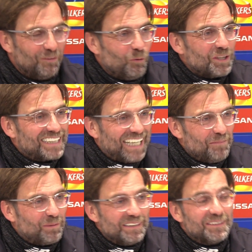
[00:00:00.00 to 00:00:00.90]
Once
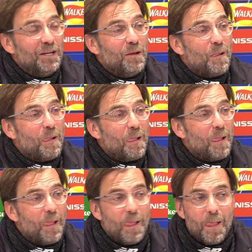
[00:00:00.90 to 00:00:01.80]
again, please. Yeah,
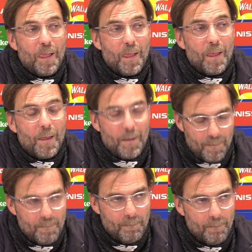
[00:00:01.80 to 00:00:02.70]
you mentioned the
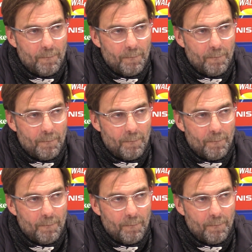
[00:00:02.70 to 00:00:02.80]
final pass